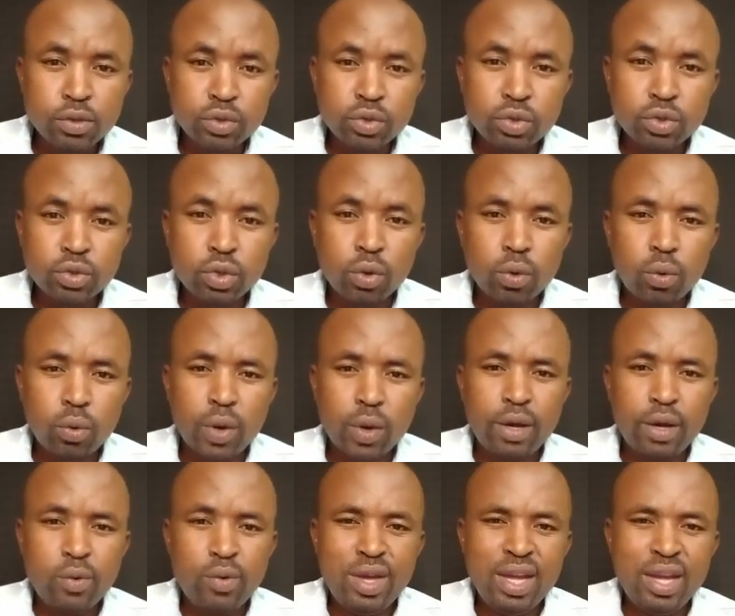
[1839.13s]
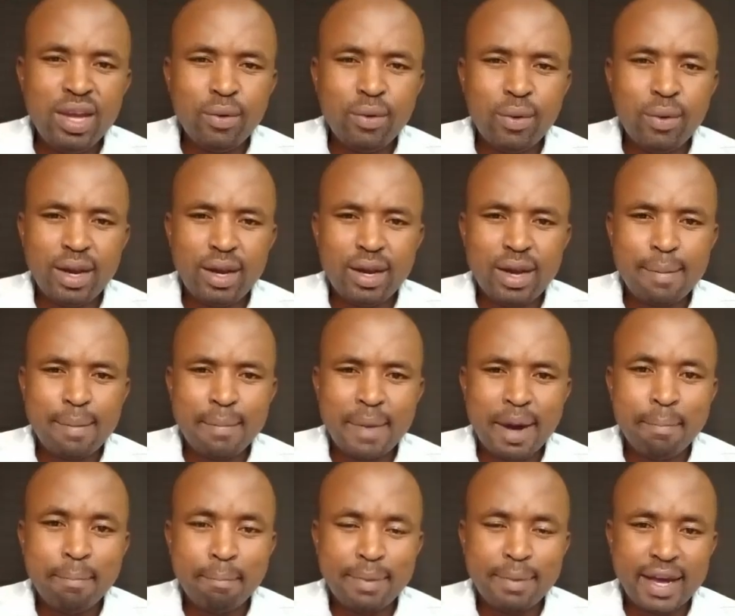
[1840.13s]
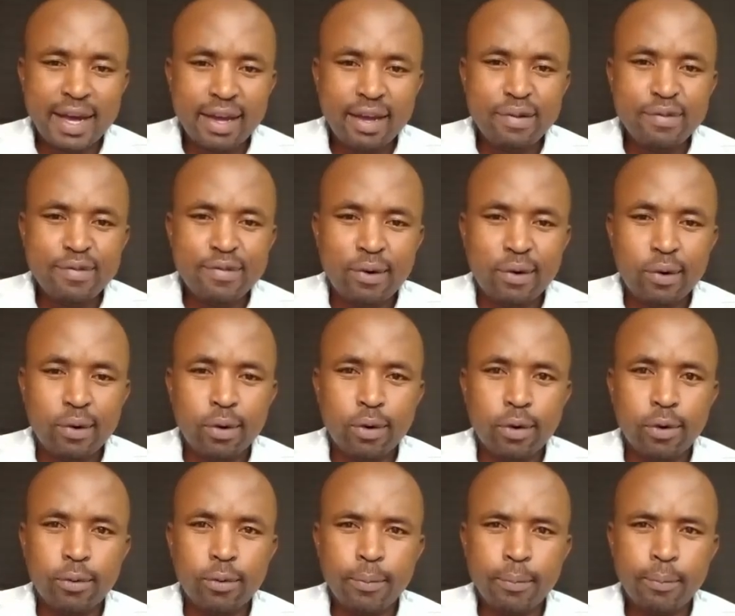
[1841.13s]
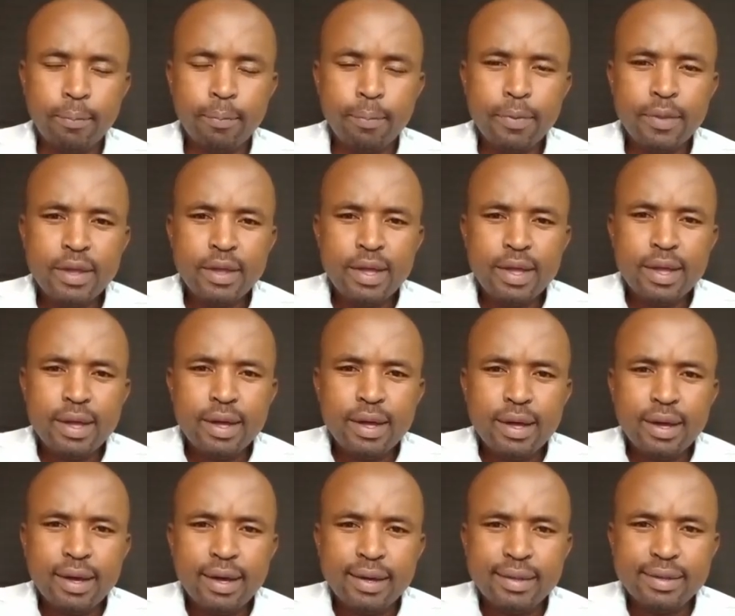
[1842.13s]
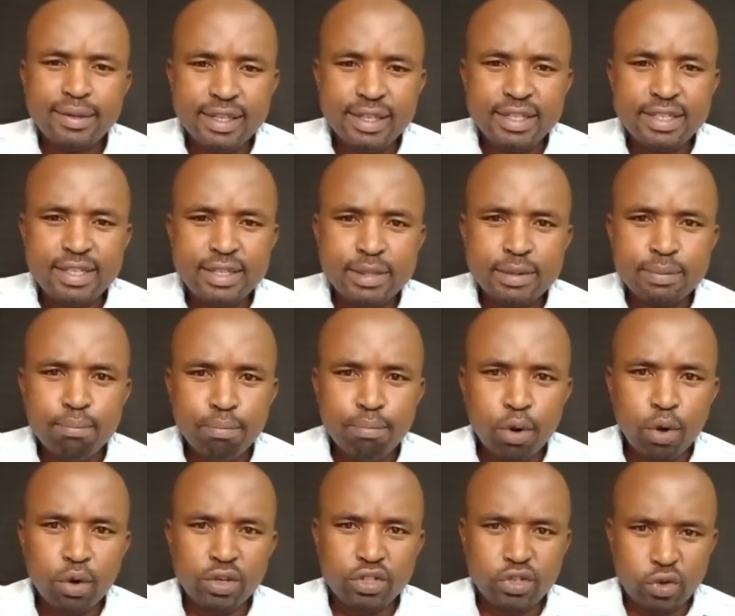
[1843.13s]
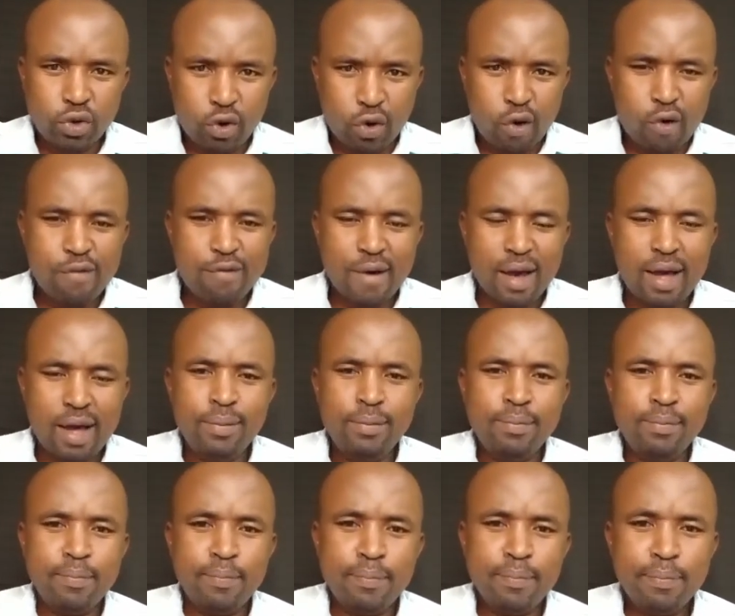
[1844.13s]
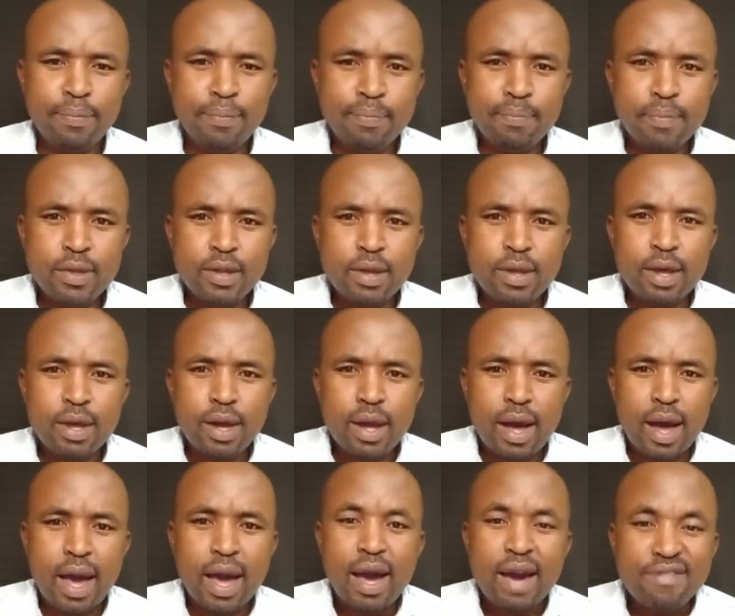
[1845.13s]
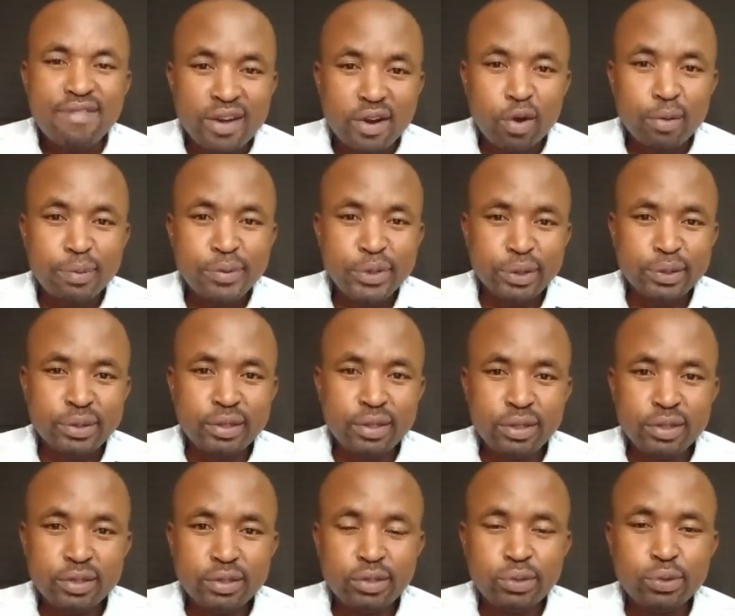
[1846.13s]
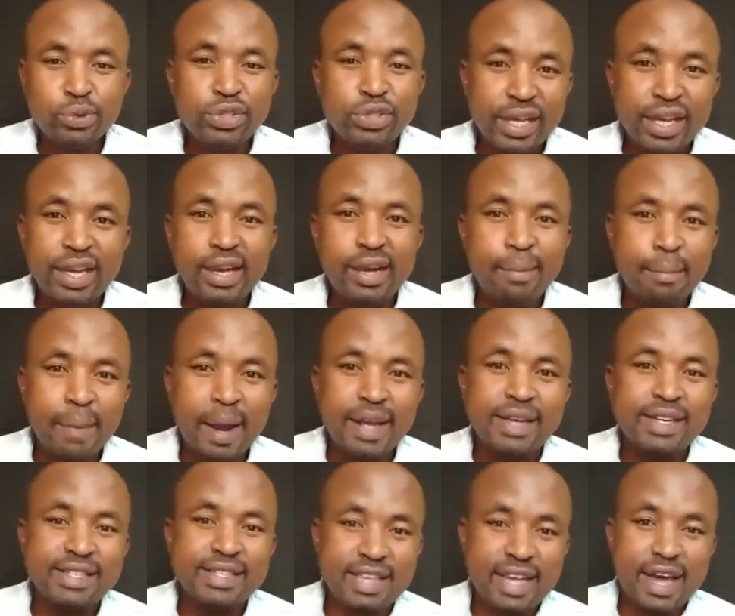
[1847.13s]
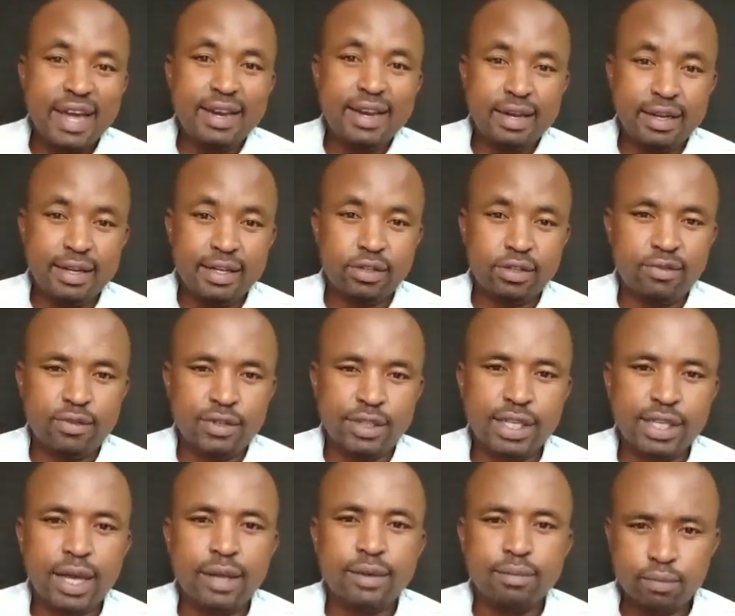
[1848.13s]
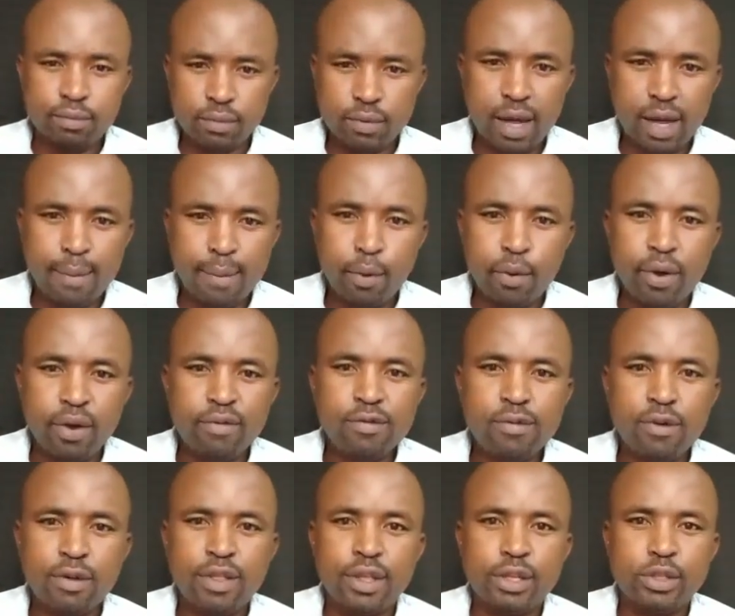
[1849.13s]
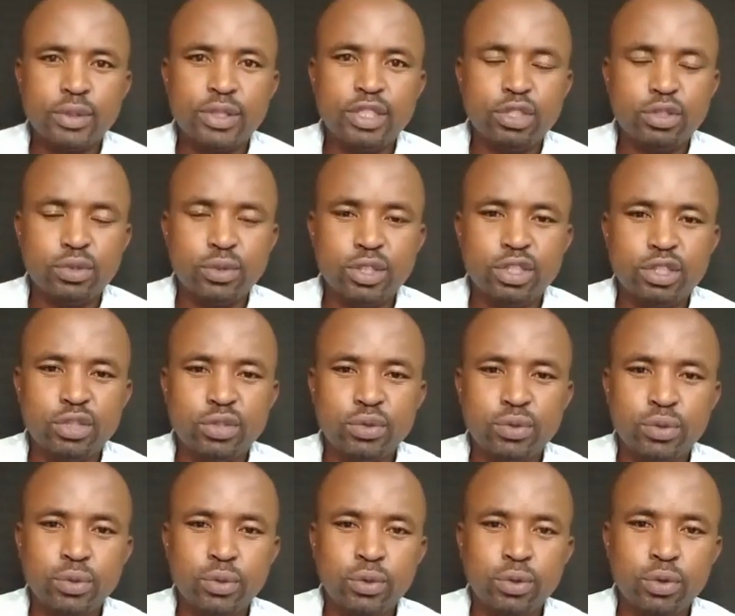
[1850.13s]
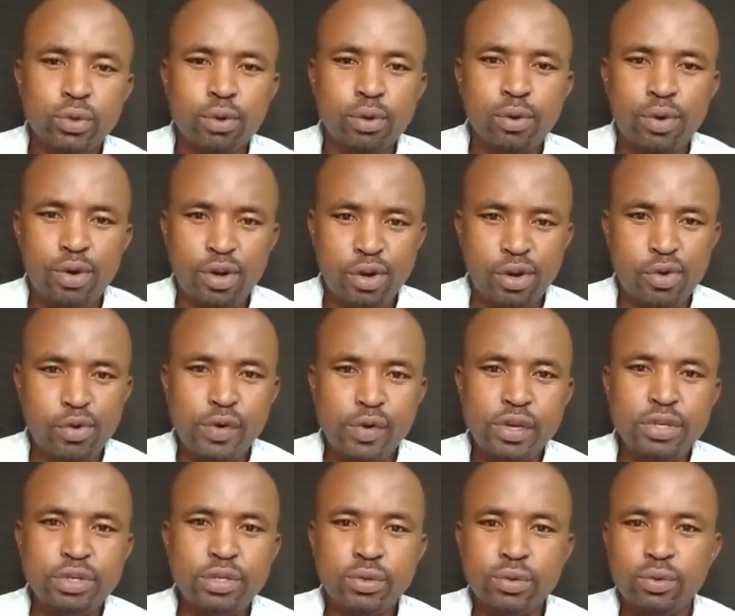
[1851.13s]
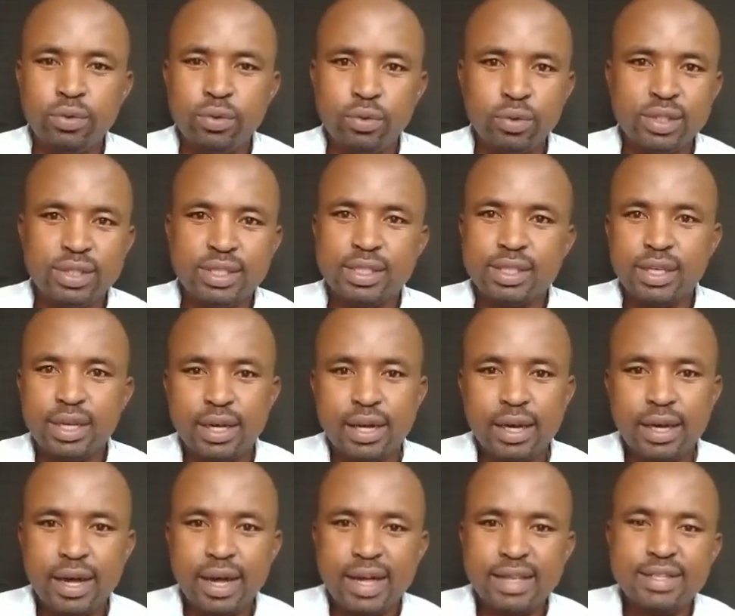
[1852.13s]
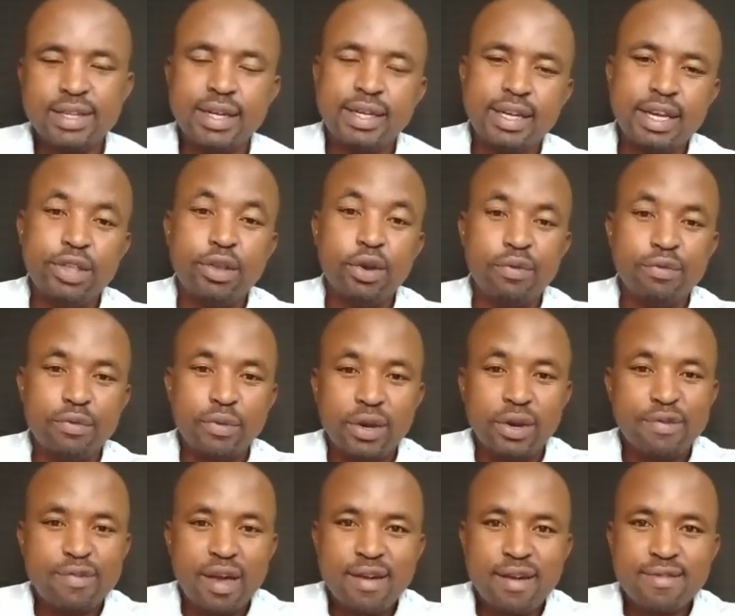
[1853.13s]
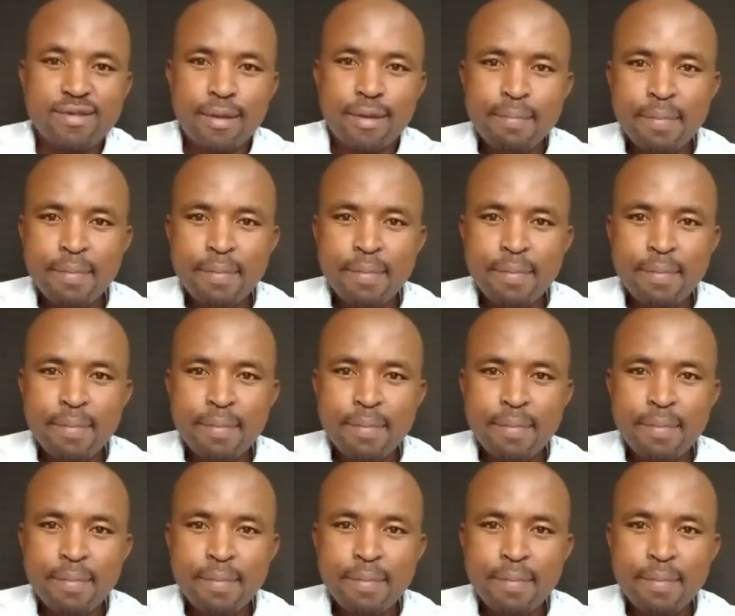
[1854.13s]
So when I'm applying for these bonds on offer, I have an option to saying my desired rate of return. I'm going for the 2022 new issue, which has a tenure of 25.